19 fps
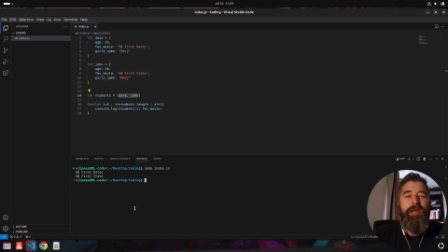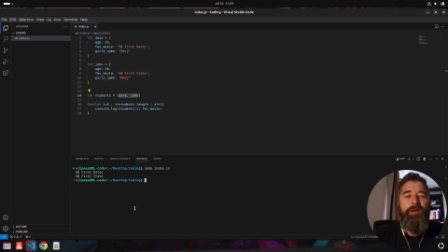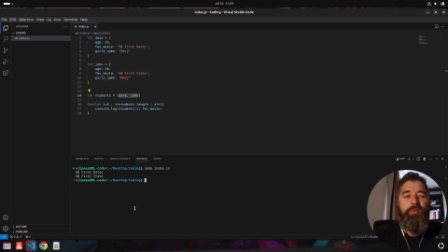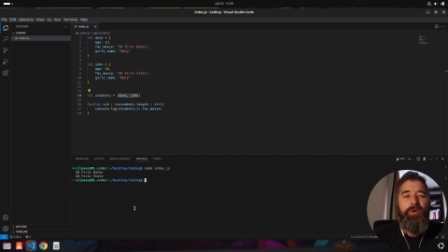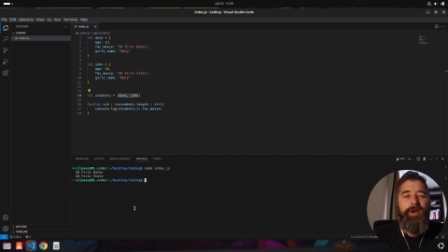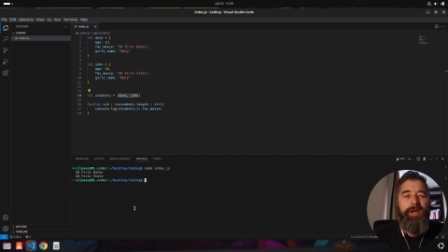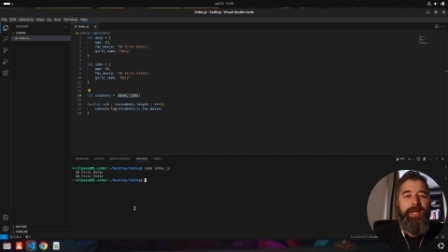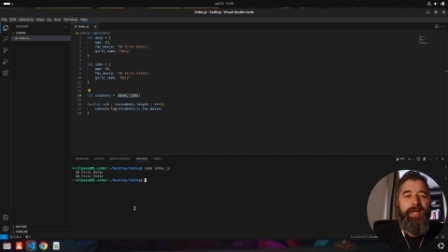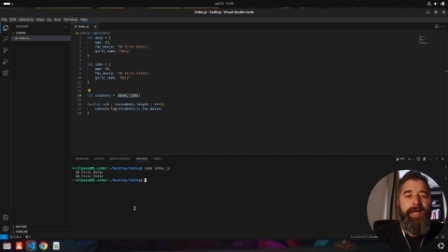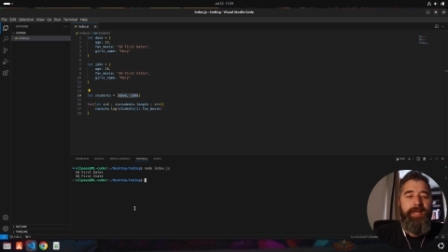
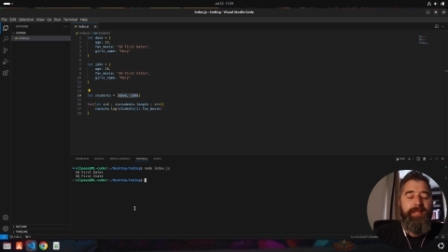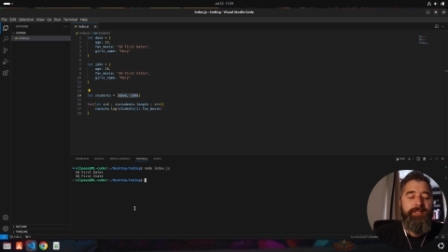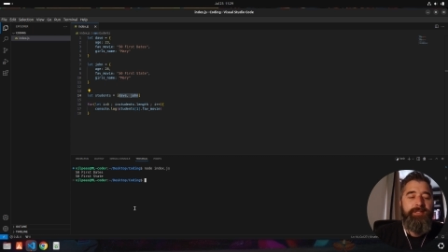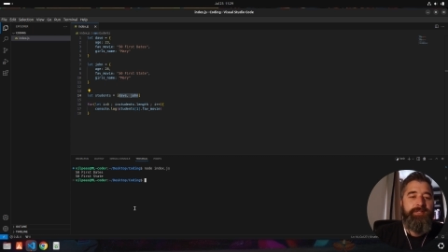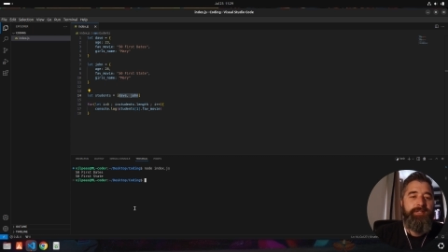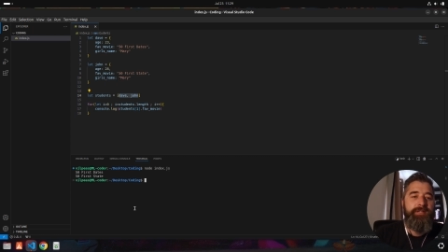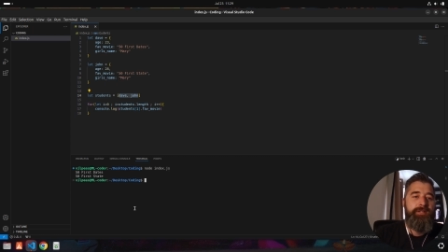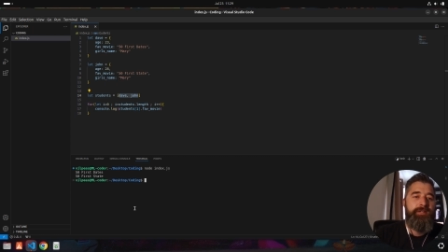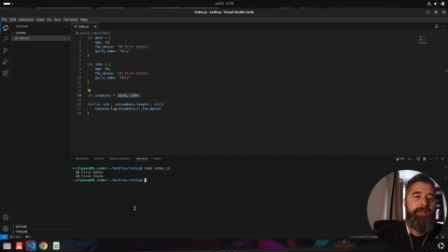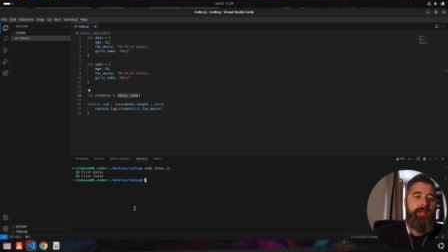want to get
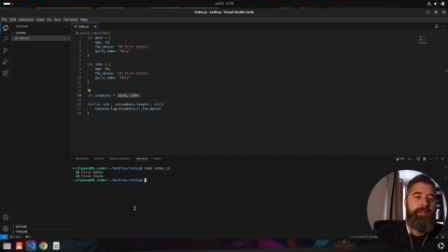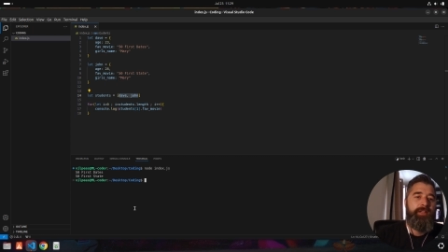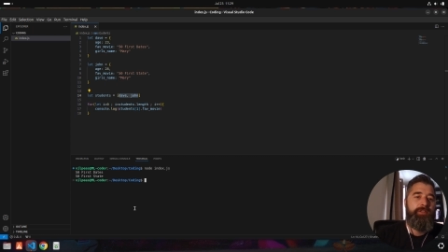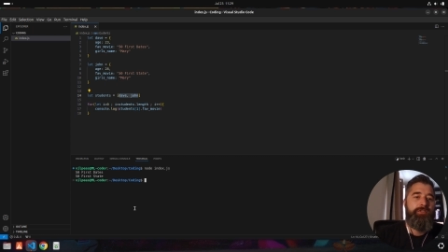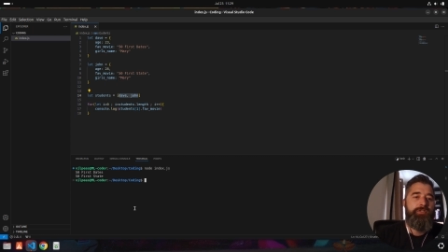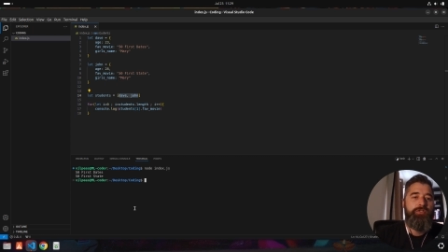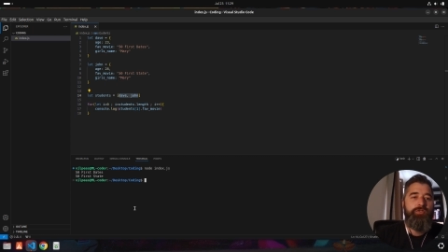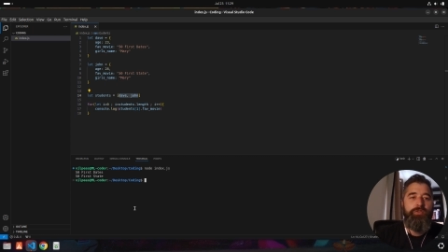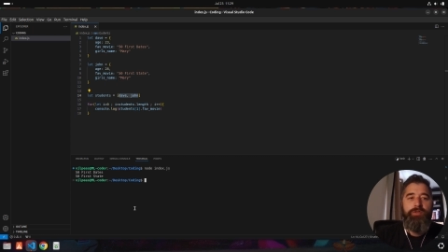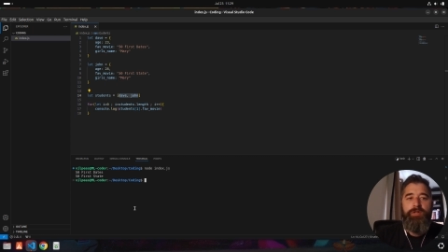into like the
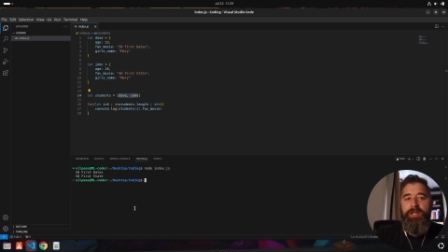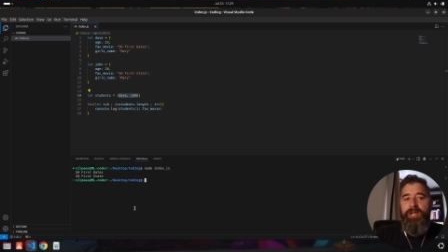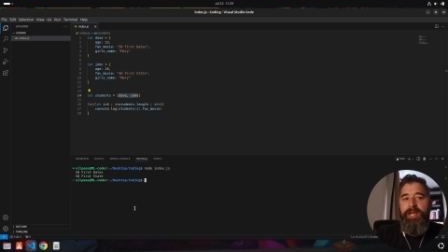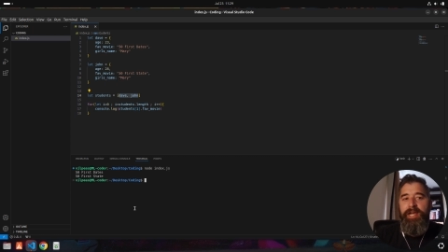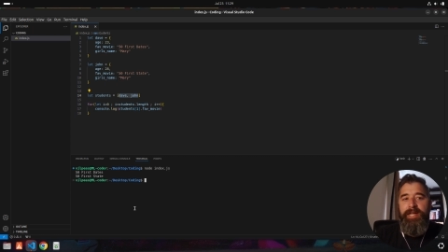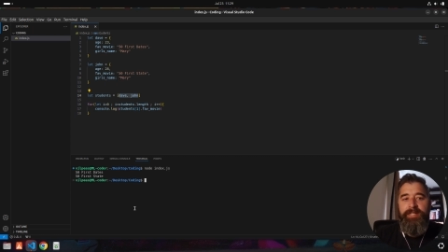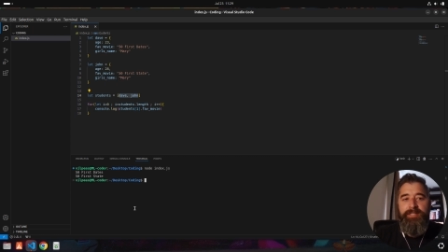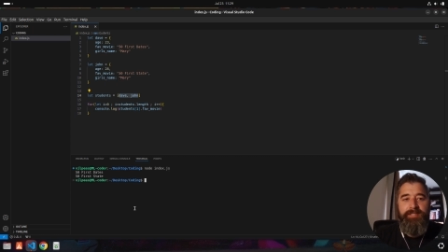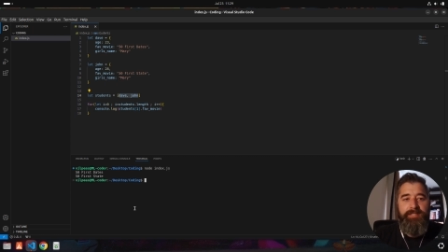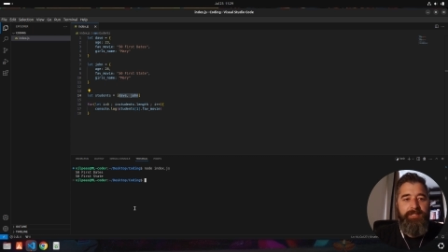sort of
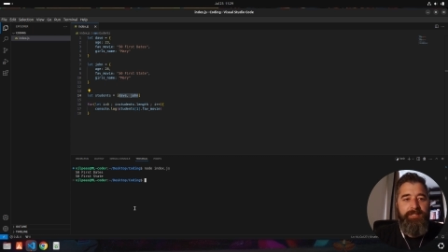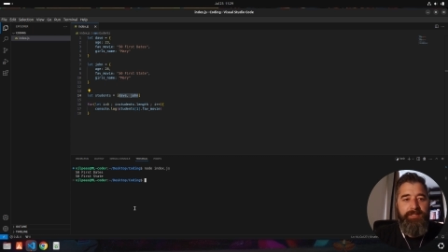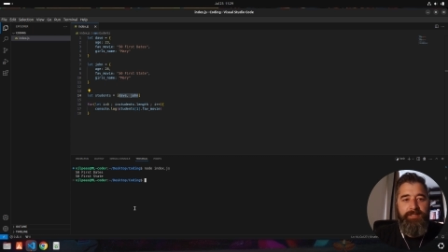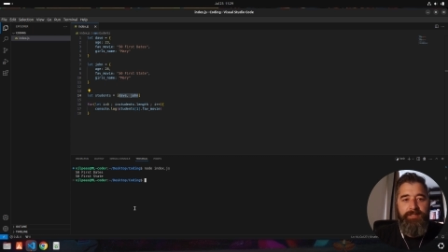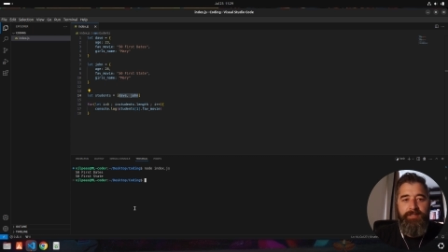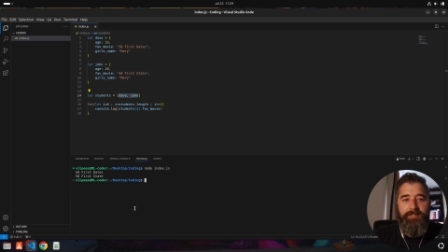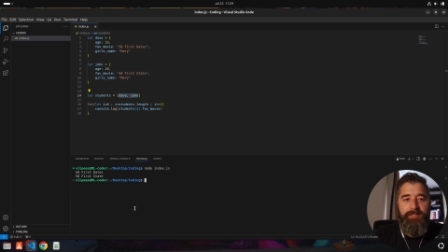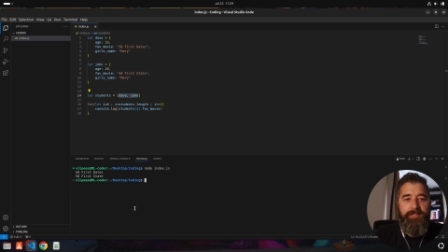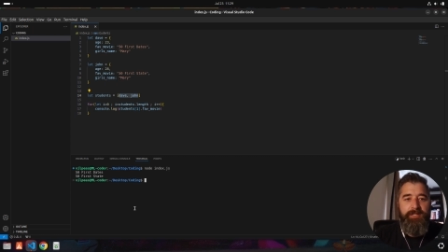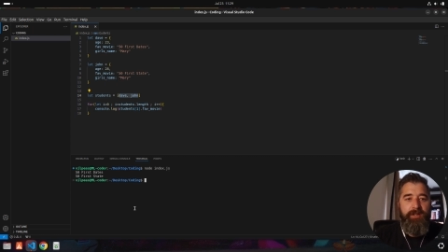classes and
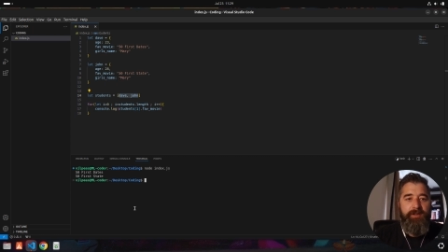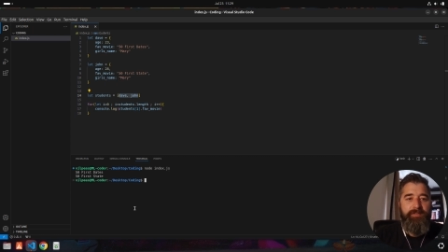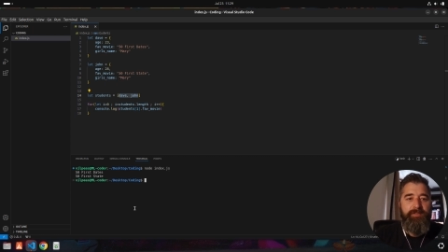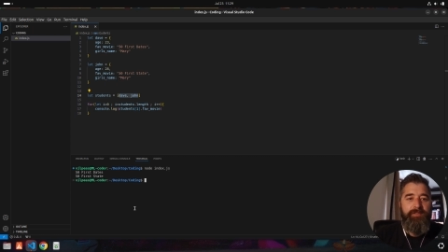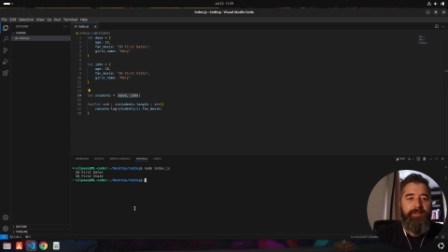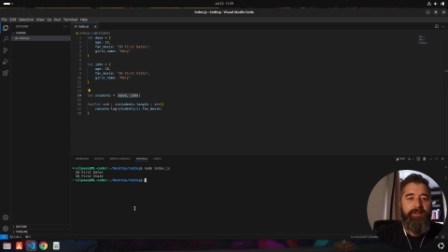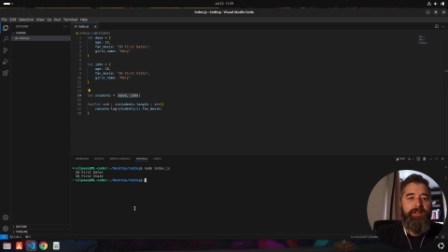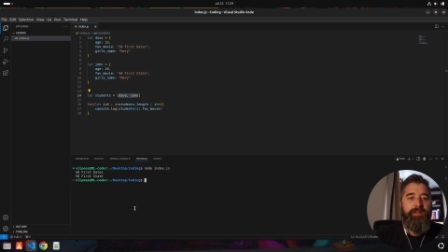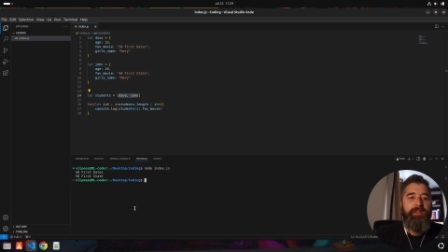stuff